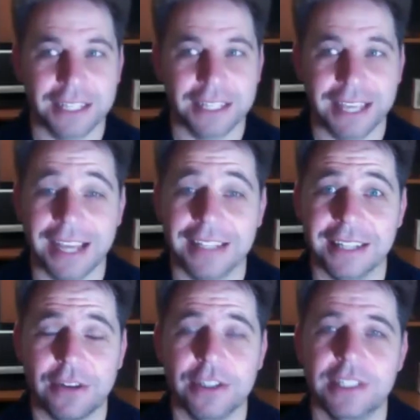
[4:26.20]
answer
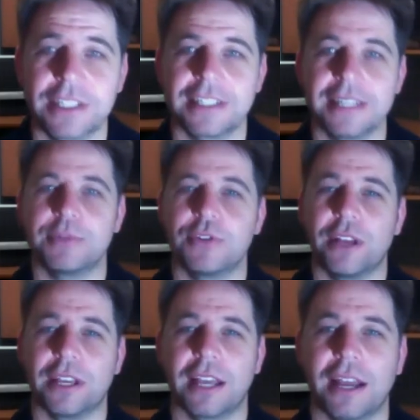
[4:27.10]
there, Alois. It seems
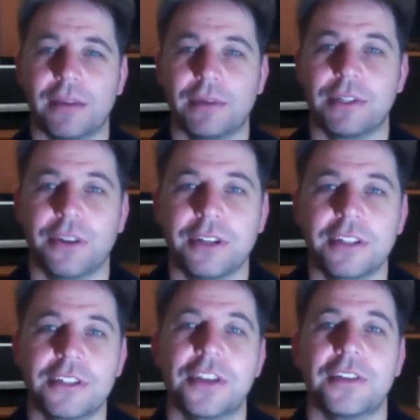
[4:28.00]
like returning
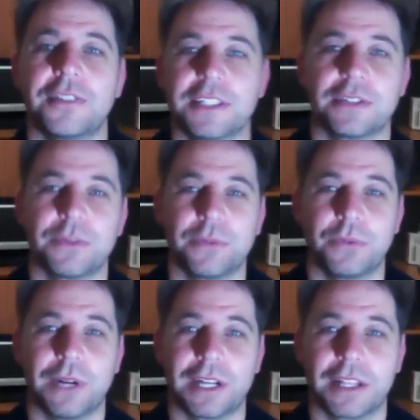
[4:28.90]
serve is
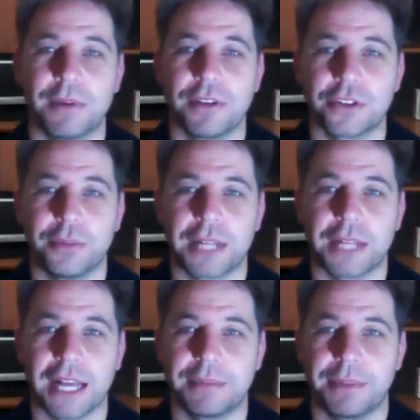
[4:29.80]
one of the most
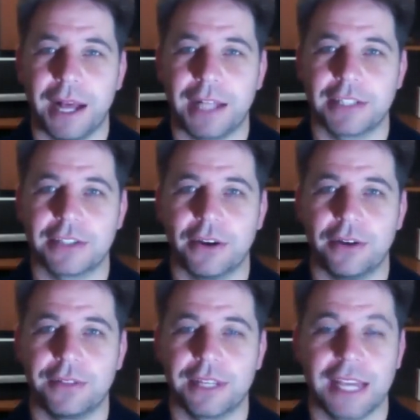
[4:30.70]
complicated parts of
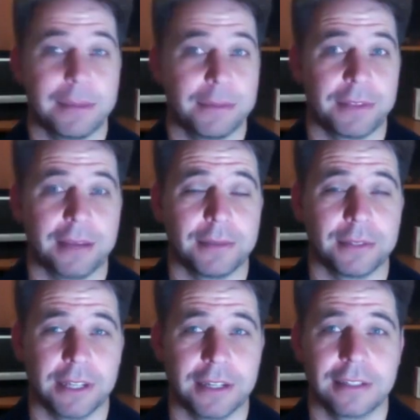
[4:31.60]
the game of table
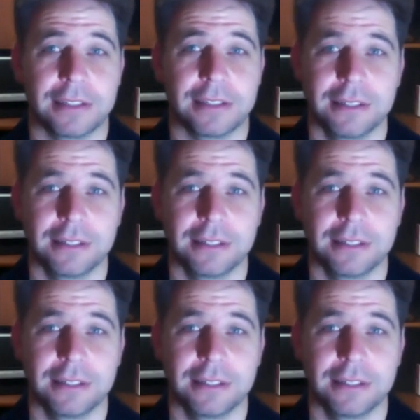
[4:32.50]
tennis.